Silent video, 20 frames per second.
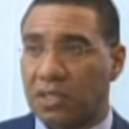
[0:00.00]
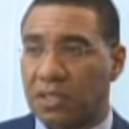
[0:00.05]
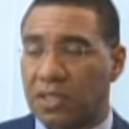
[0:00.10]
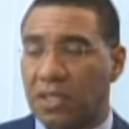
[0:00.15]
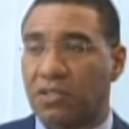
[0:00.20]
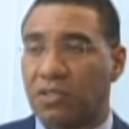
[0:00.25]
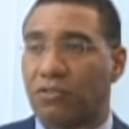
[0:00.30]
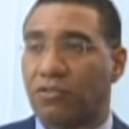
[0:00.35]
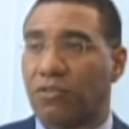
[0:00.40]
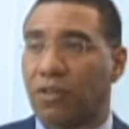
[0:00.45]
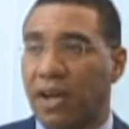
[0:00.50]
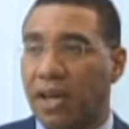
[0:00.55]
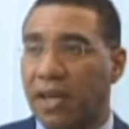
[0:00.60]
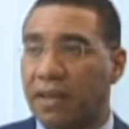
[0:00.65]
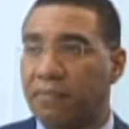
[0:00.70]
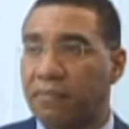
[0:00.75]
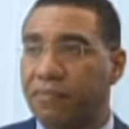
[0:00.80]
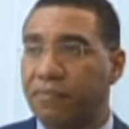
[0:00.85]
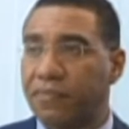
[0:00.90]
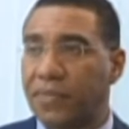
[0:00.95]
in crime
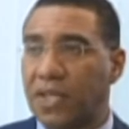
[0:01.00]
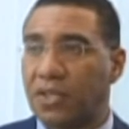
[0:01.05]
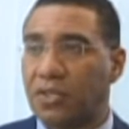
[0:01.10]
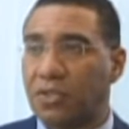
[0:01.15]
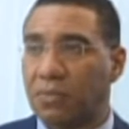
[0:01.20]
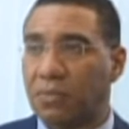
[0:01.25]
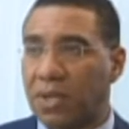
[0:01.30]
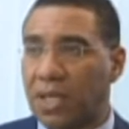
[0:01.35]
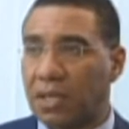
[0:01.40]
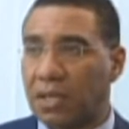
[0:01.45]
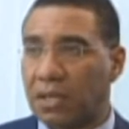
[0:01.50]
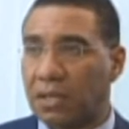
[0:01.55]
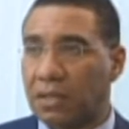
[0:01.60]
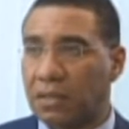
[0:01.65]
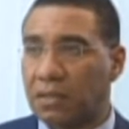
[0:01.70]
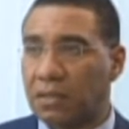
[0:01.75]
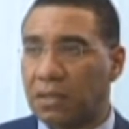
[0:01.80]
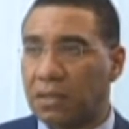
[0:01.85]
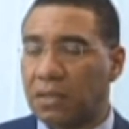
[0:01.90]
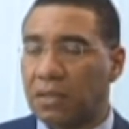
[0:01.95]
in
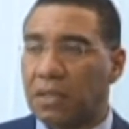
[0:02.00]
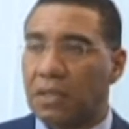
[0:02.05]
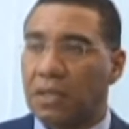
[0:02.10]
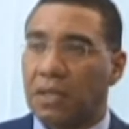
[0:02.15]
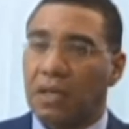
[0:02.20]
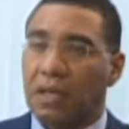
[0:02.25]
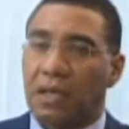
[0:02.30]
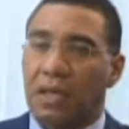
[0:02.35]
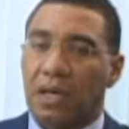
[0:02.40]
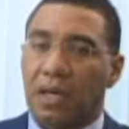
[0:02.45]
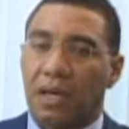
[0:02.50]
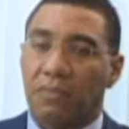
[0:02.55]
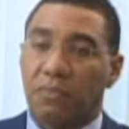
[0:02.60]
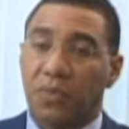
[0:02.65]
Jamaica.